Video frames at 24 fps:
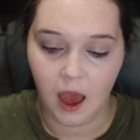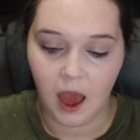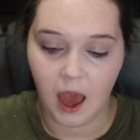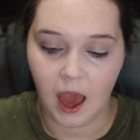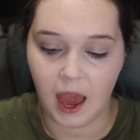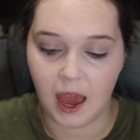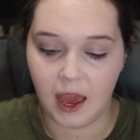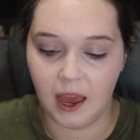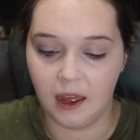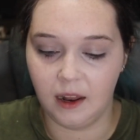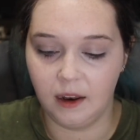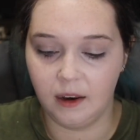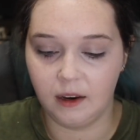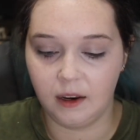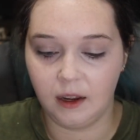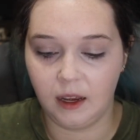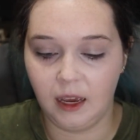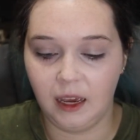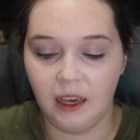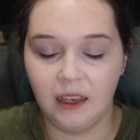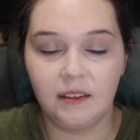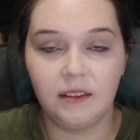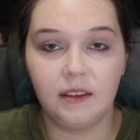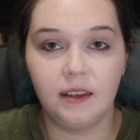And
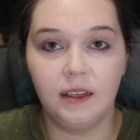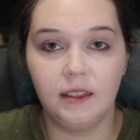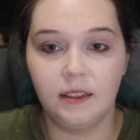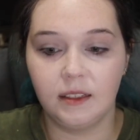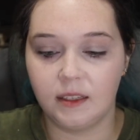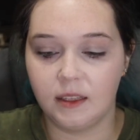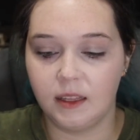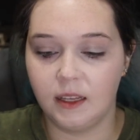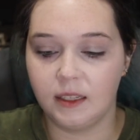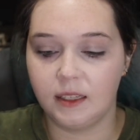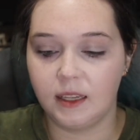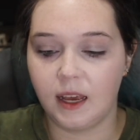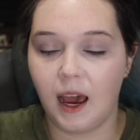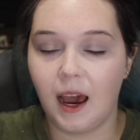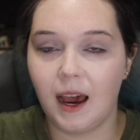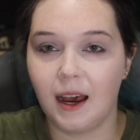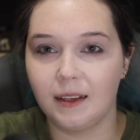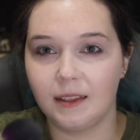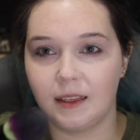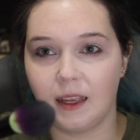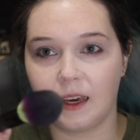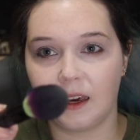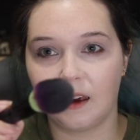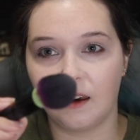since this
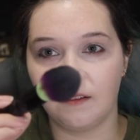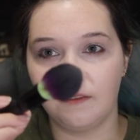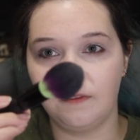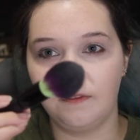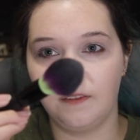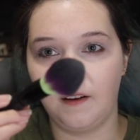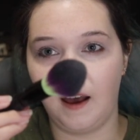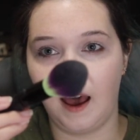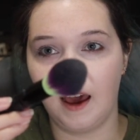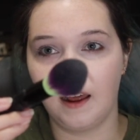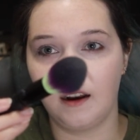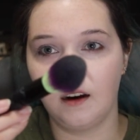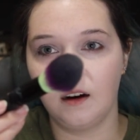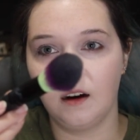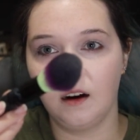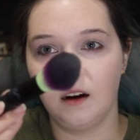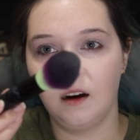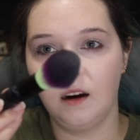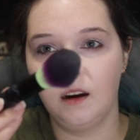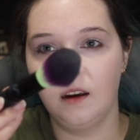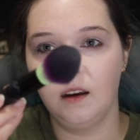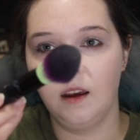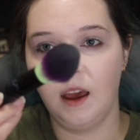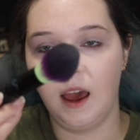has like a
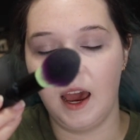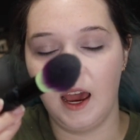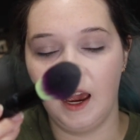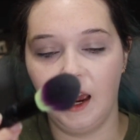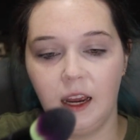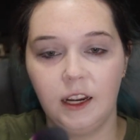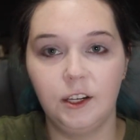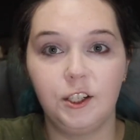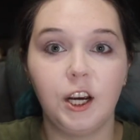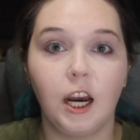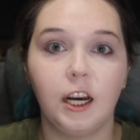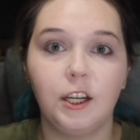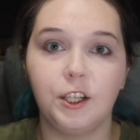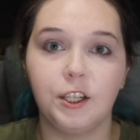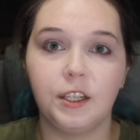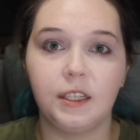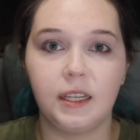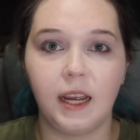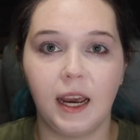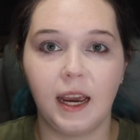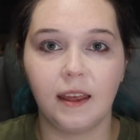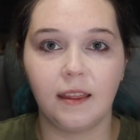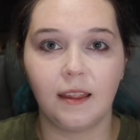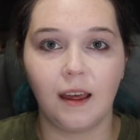flatter edge, I
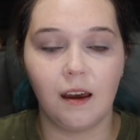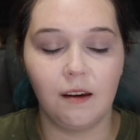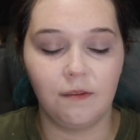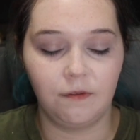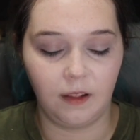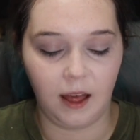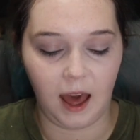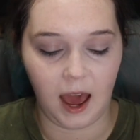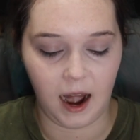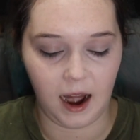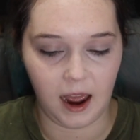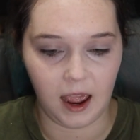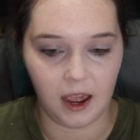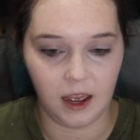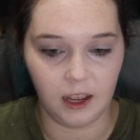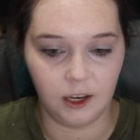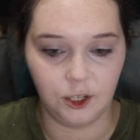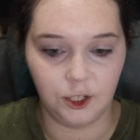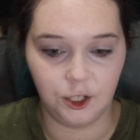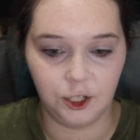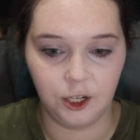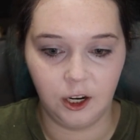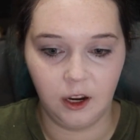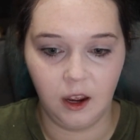just take that flat
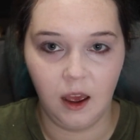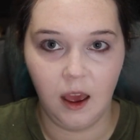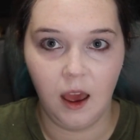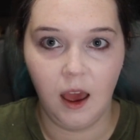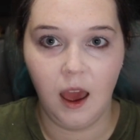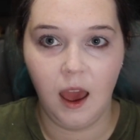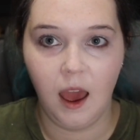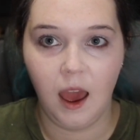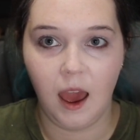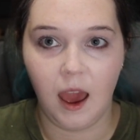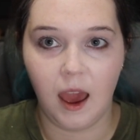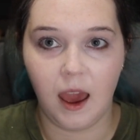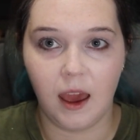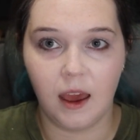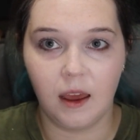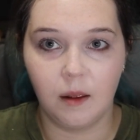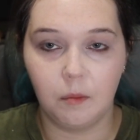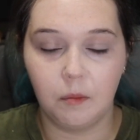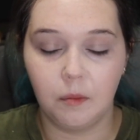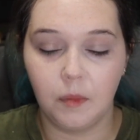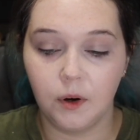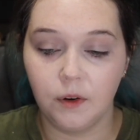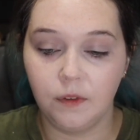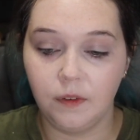edge,
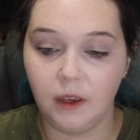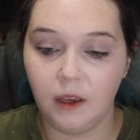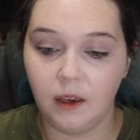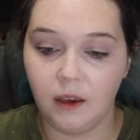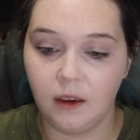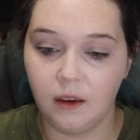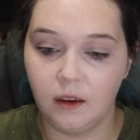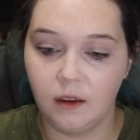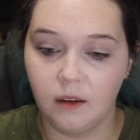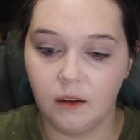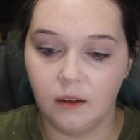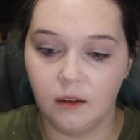and Murphy's